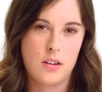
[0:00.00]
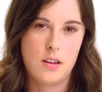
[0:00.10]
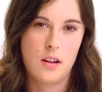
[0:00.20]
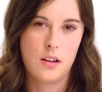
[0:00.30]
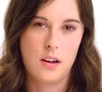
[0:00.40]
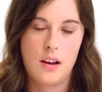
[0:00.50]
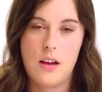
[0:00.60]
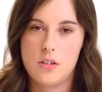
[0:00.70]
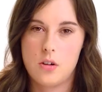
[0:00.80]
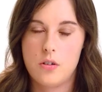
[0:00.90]
a cellular
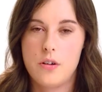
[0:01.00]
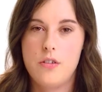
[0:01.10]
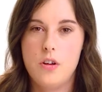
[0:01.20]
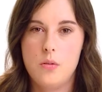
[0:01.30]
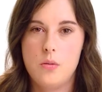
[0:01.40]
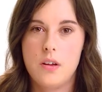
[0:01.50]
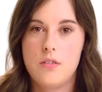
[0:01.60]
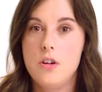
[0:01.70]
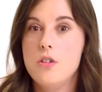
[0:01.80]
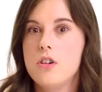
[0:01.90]
level or if you give
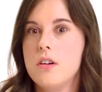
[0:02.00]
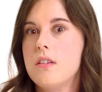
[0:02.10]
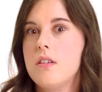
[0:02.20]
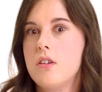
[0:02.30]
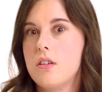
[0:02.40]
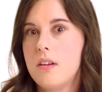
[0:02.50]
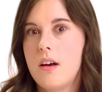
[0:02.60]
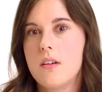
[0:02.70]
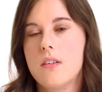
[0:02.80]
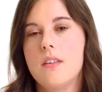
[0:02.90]
nutrients to your
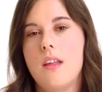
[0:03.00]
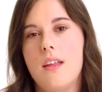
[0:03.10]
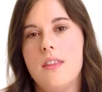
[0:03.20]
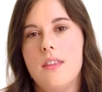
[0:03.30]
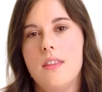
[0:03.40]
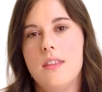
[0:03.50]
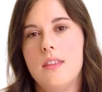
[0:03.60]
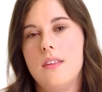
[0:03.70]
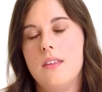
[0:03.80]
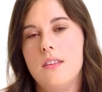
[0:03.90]
cells, then
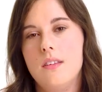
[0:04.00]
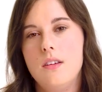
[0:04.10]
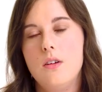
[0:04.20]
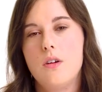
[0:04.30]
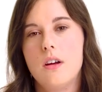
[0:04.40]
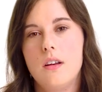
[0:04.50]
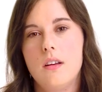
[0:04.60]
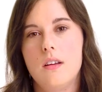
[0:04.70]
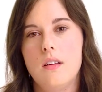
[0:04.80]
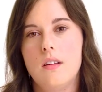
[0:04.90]
you can
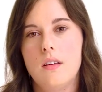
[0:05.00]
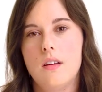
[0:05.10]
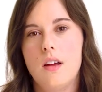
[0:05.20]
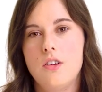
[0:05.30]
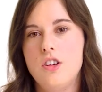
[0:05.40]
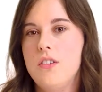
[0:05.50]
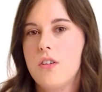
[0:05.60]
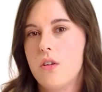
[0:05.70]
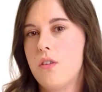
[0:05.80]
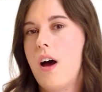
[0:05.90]
achieve a
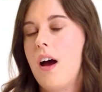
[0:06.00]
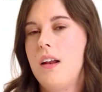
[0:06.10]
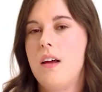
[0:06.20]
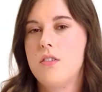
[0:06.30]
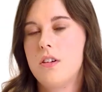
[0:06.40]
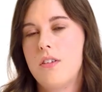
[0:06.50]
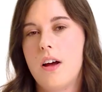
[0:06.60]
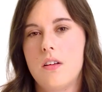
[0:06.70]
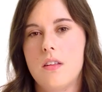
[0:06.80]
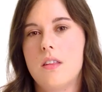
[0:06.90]
sort of higher level of
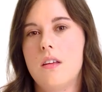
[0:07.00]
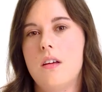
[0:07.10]
health.